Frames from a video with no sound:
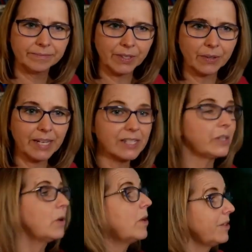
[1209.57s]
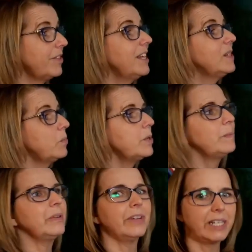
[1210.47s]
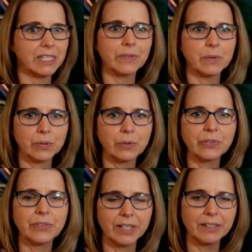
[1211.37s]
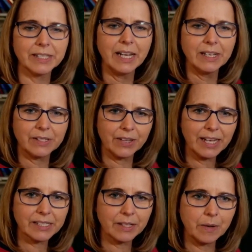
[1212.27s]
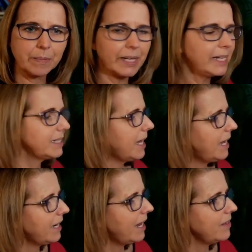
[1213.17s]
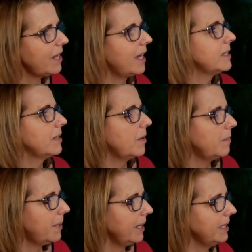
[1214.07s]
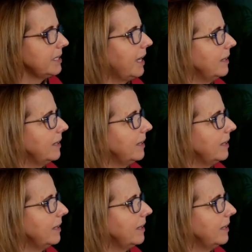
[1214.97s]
Okay, so or rather this would be finished if it was all filled. So that's a complete 10 and that's a complete 10.